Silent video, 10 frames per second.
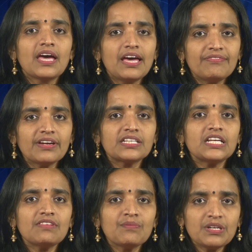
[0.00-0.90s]

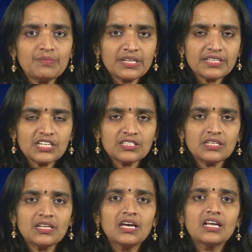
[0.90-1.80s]
Effective
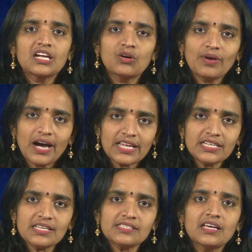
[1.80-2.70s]
implementation
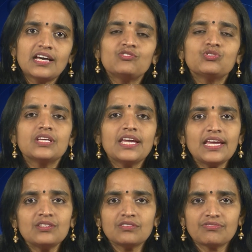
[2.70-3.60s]
requires a
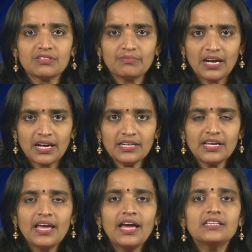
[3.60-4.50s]
change of command
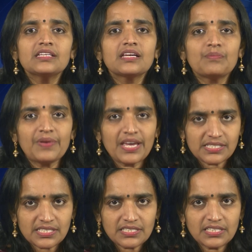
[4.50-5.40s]
and the
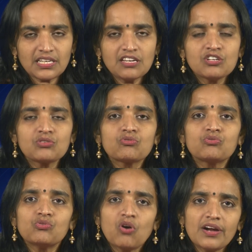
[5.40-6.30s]
capacity to
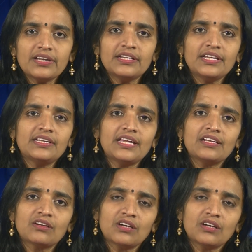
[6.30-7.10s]
coordinate and